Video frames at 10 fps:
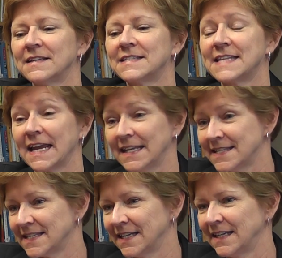second
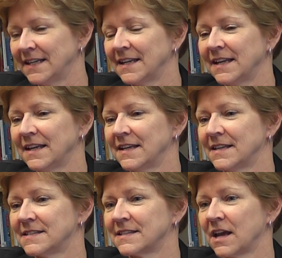son
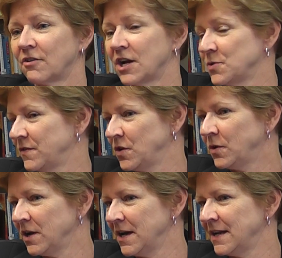is a graduate of
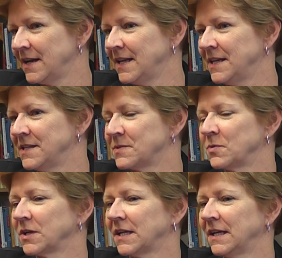Yukon, and he's
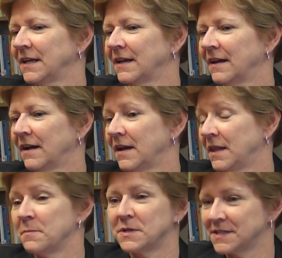working
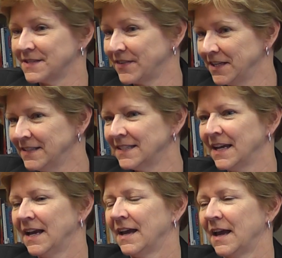in the business field.
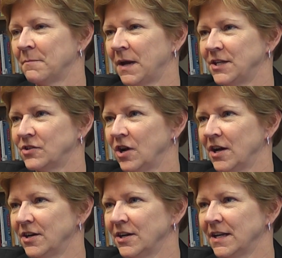And my
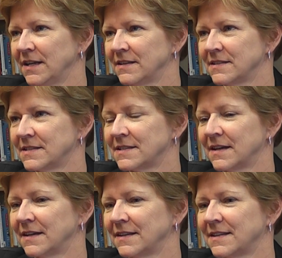daughter is
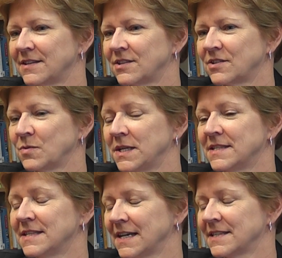
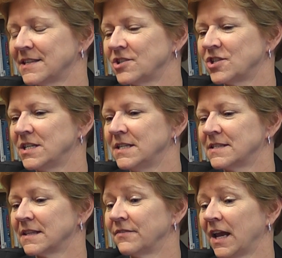26, and
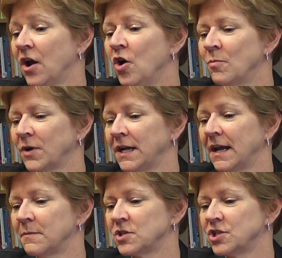she's living at home right
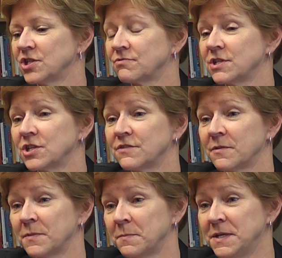now, but she just returned
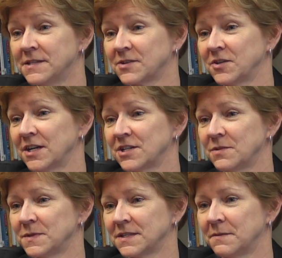from the Peace Corps.
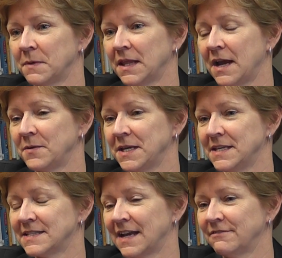She was in Malawi,
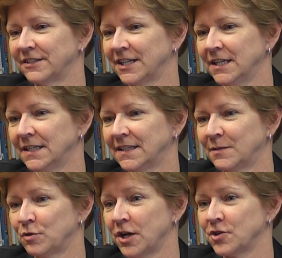East Africa.
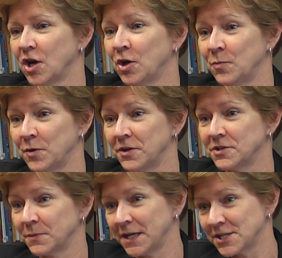Brought a dog home with her,
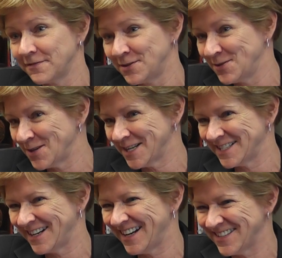so we actually have 2 dogs
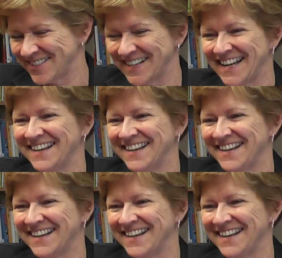at our house right